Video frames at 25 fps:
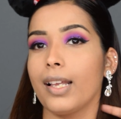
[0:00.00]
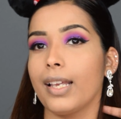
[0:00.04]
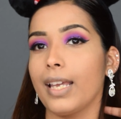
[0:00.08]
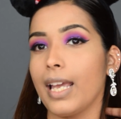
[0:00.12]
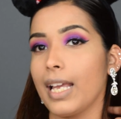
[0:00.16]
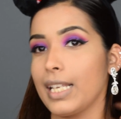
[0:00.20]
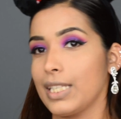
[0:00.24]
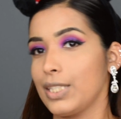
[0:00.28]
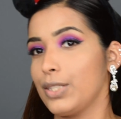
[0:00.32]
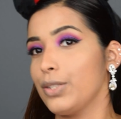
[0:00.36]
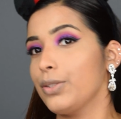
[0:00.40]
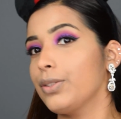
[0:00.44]

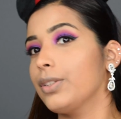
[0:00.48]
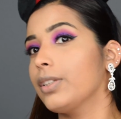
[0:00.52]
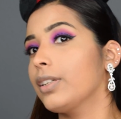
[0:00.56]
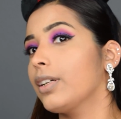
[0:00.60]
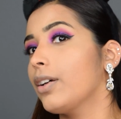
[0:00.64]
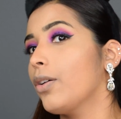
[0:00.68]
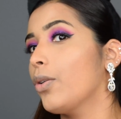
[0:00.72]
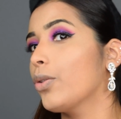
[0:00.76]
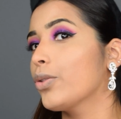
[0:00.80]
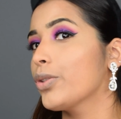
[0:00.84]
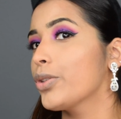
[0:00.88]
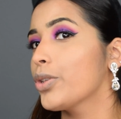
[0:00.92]
Yeah, so the
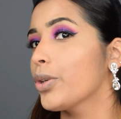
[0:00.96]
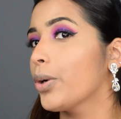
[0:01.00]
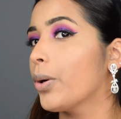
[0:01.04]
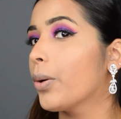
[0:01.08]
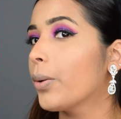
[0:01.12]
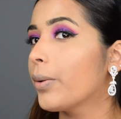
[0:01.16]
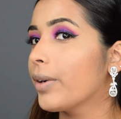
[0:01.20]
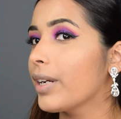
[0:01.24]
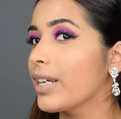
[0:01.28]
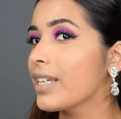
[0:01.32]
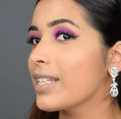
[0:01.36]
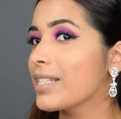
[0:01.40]

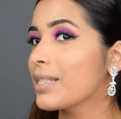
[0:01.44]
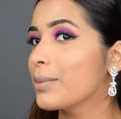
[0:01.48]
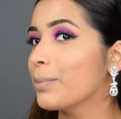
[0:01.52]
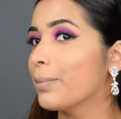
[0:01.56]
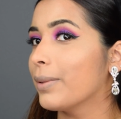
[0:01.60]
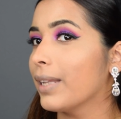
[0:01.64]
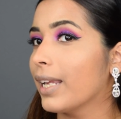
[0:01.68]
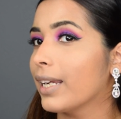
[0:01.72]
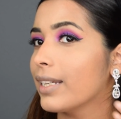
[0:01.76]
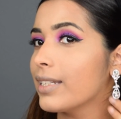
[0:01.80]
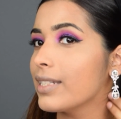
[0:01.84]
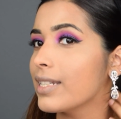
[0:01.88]
contour is
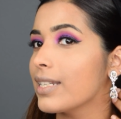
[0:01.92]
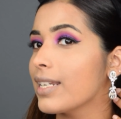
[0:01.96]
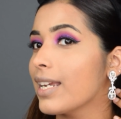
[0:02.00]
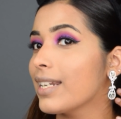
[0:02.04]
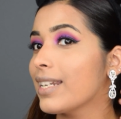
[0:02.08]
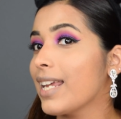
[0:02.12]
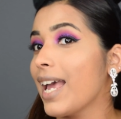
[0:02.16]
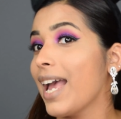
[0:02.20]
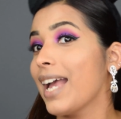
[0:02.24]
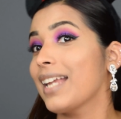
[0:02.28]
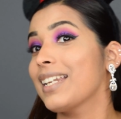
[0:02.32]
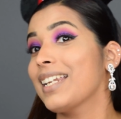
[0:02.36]
blended
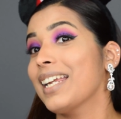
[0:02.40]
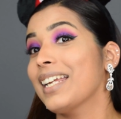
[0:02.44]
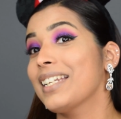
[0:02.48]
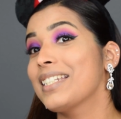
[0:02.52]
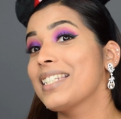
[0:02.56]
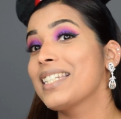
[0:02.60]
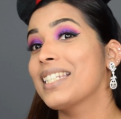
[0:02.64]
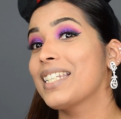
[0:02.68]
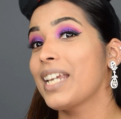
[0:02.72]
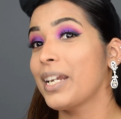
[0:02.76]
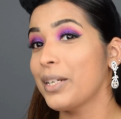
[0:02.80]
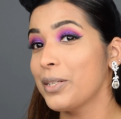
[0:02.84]
and it
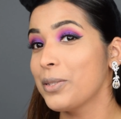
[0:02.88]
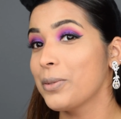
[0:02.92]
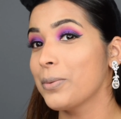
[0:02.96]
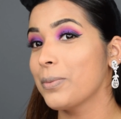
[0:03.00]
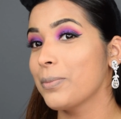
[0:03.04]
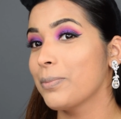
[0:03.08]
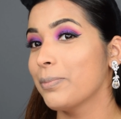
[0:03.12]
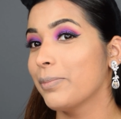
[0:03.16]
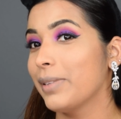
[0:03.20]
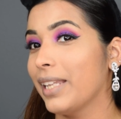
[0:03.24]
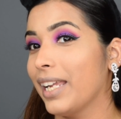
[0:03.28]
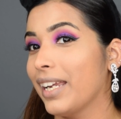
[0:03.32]
did
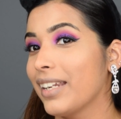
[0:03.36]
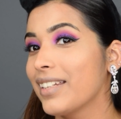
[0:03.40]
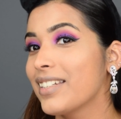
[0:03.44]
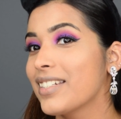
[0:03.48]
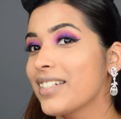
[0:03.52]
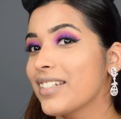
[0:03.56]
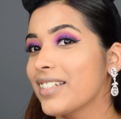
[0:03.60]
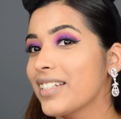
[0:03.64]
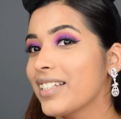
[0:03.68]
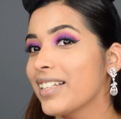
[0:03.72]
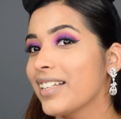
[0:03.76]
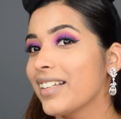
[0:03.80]

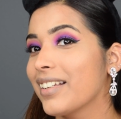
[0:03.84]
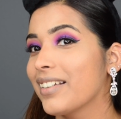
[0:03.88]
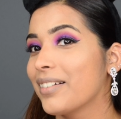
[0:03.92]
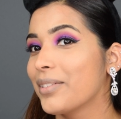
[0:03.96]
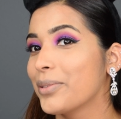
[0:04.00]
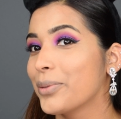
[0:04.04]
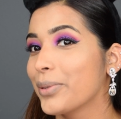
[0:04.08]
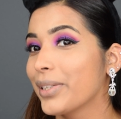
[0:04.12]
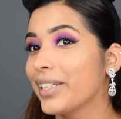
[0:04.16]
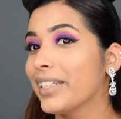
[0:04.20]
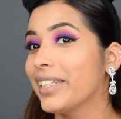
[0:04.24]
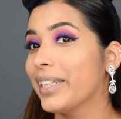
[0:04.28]
blend
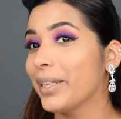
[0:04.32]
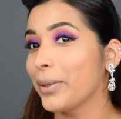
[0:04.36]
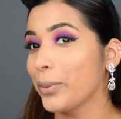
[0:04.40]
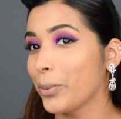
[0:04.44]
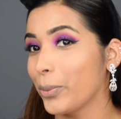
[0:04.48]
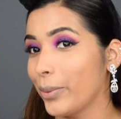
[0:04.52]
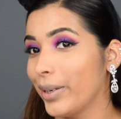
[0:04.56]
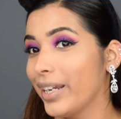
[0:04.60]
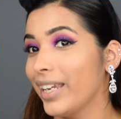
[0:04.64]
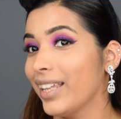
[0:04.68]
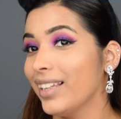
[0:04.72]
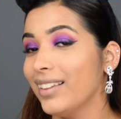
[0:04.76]
really
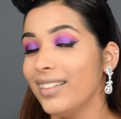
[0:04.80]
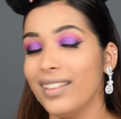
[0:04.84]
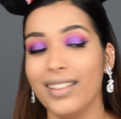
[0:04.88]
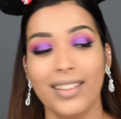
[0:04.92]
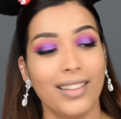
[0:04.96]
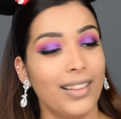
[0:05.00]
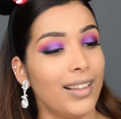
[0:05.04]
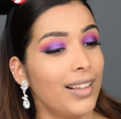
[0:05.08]
well,